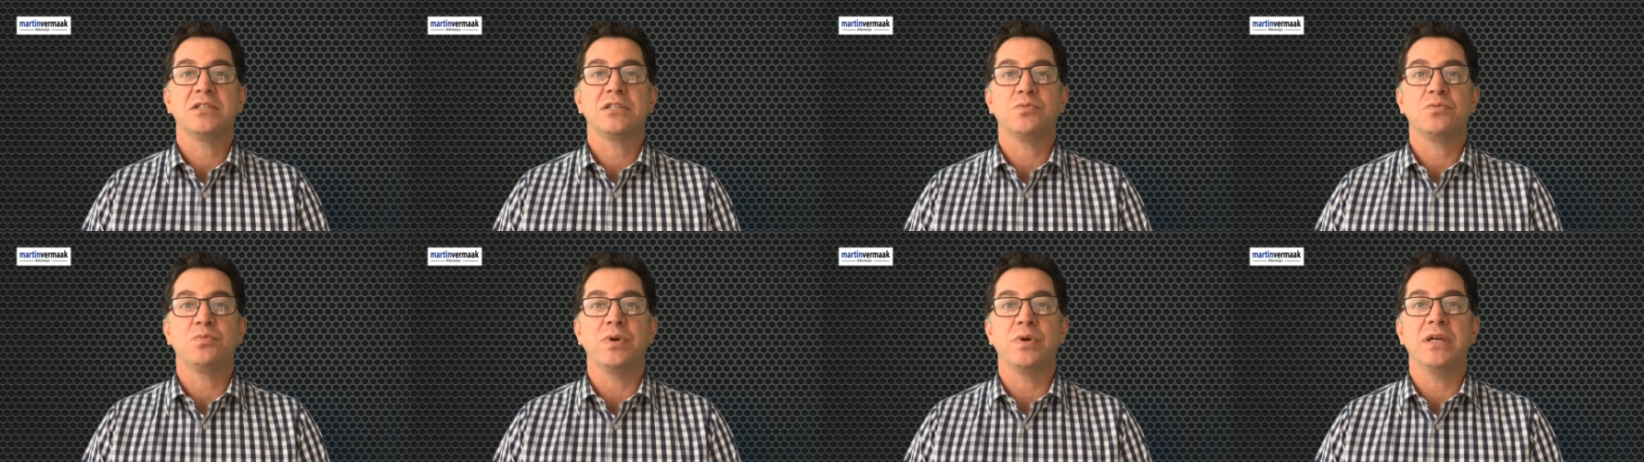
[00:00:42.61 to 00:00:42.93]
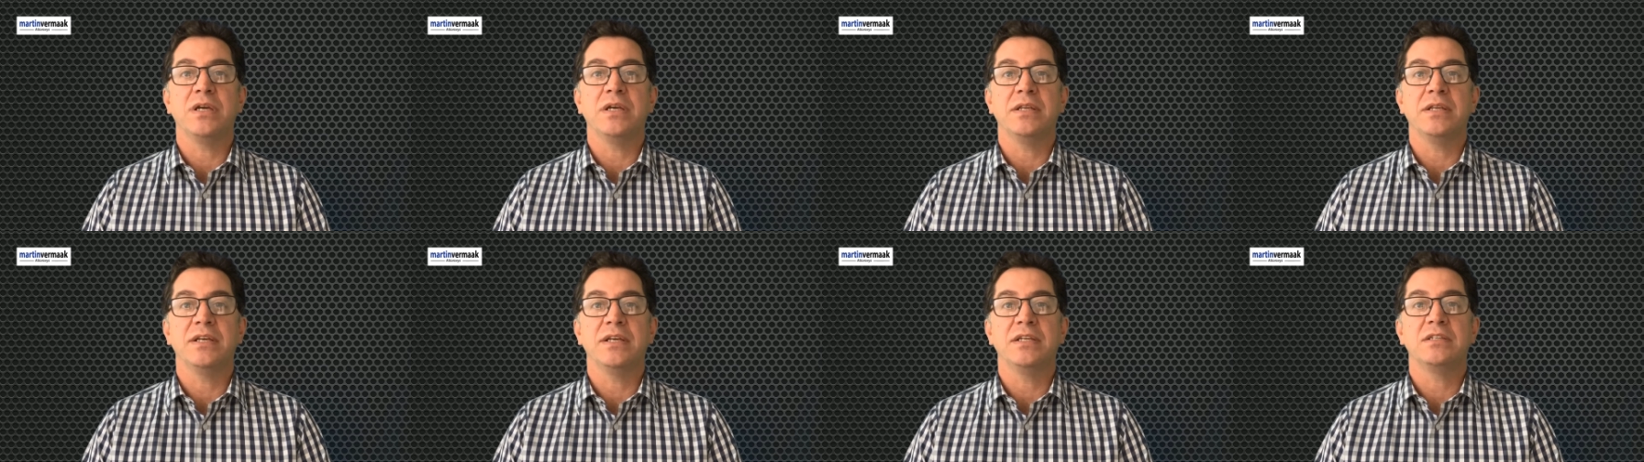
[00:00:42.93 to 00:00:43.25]
as
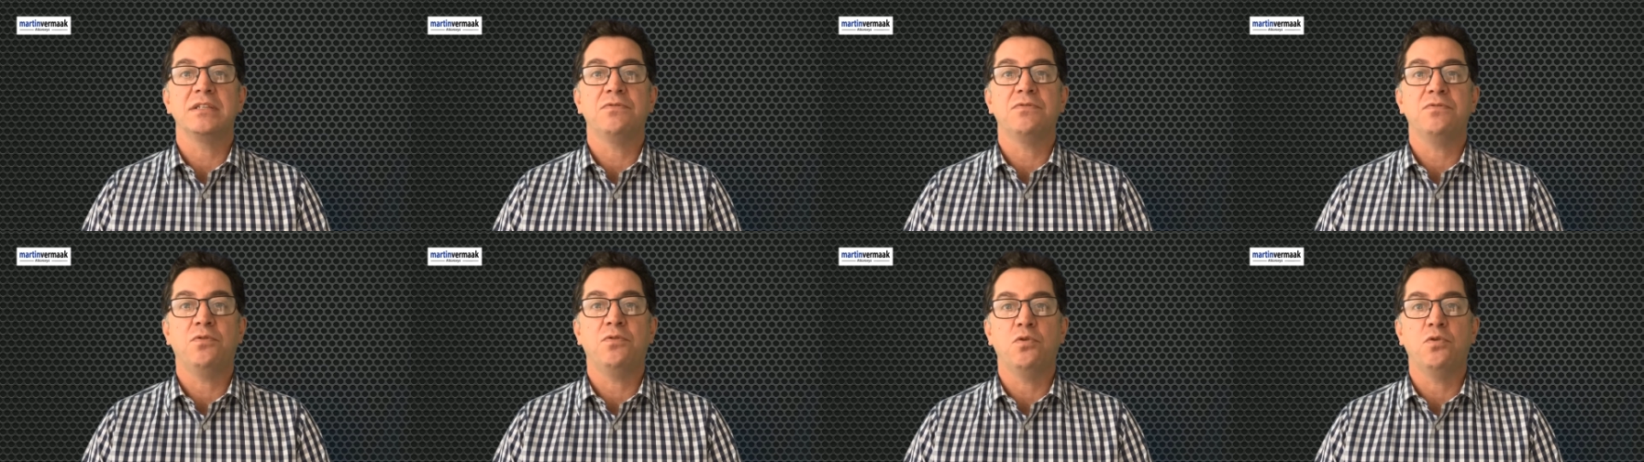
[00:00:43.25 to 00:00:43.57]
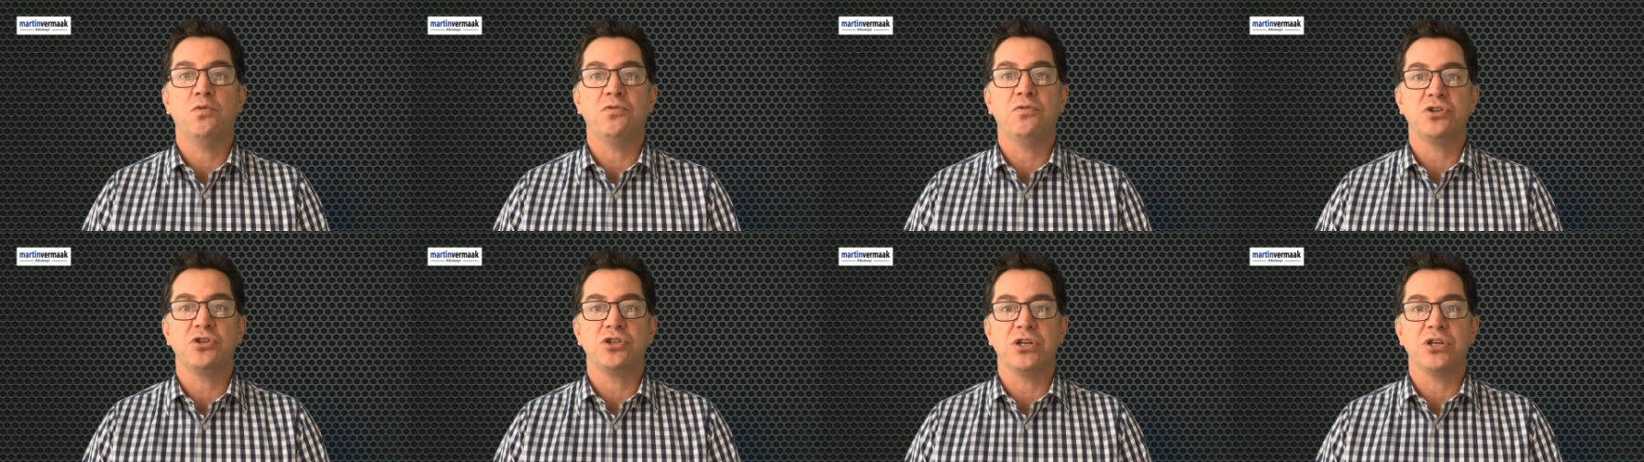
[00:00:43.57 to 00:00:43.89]
where there's a
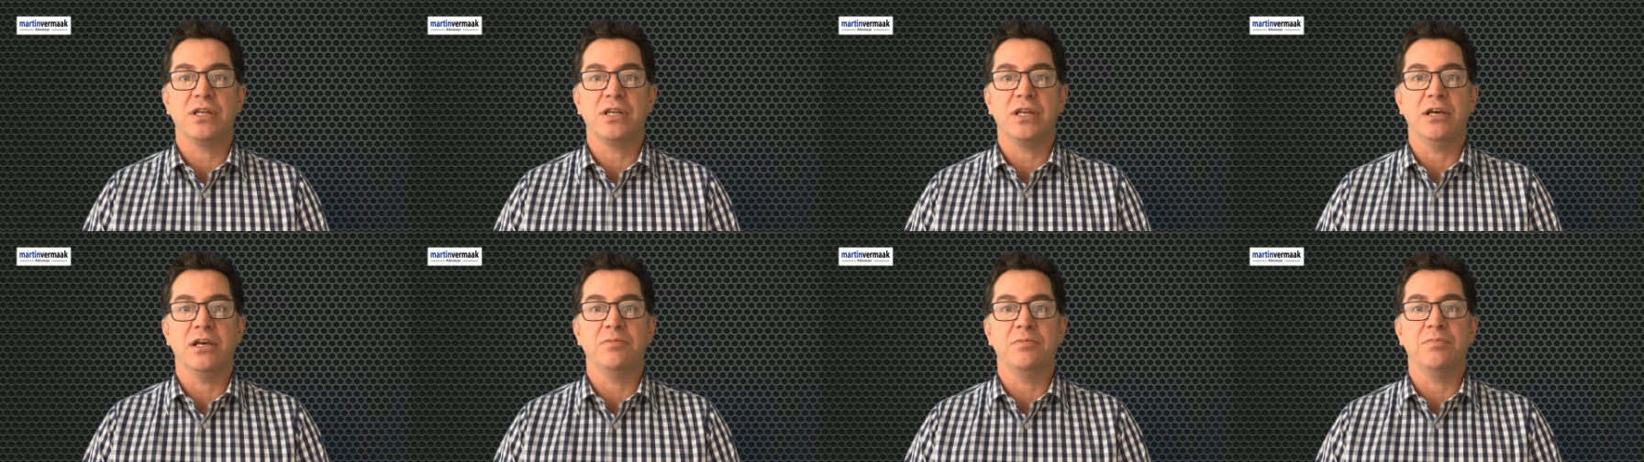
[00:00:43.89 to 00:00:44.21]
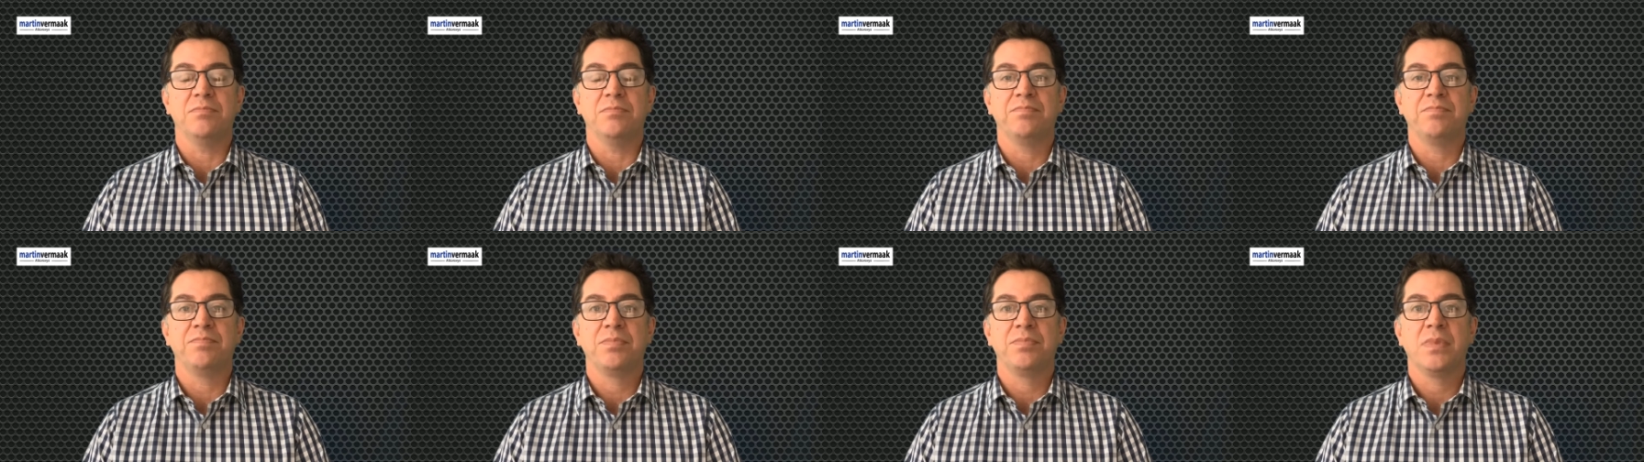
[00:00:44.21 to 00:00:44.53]
forfeiture
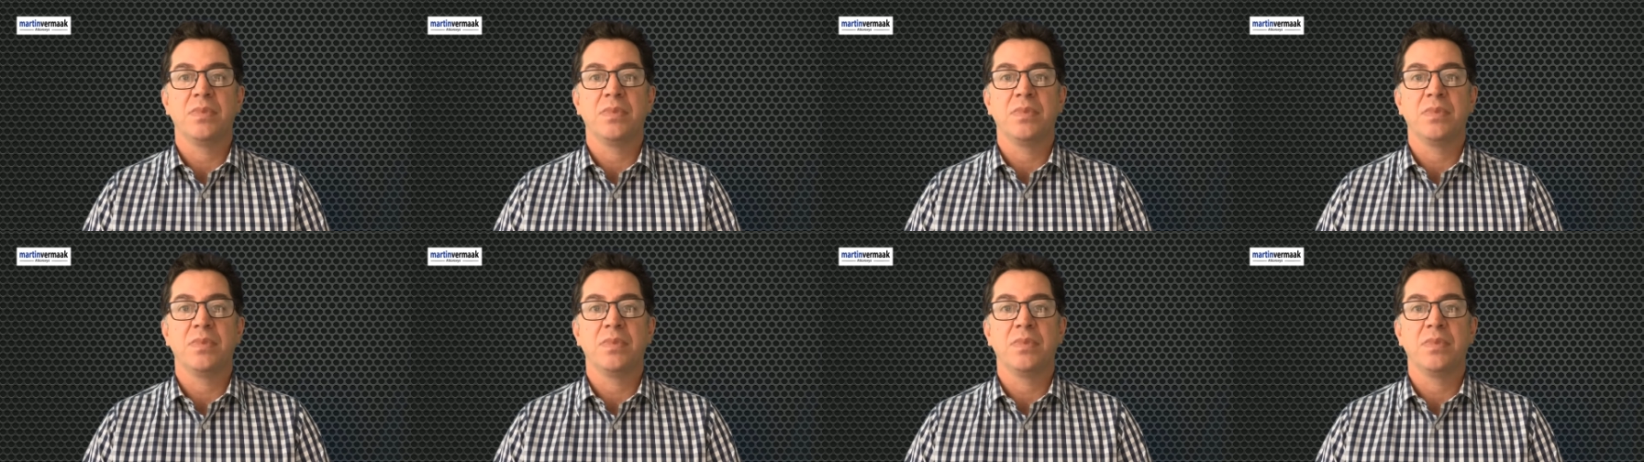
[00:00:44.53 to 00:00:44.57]
claim.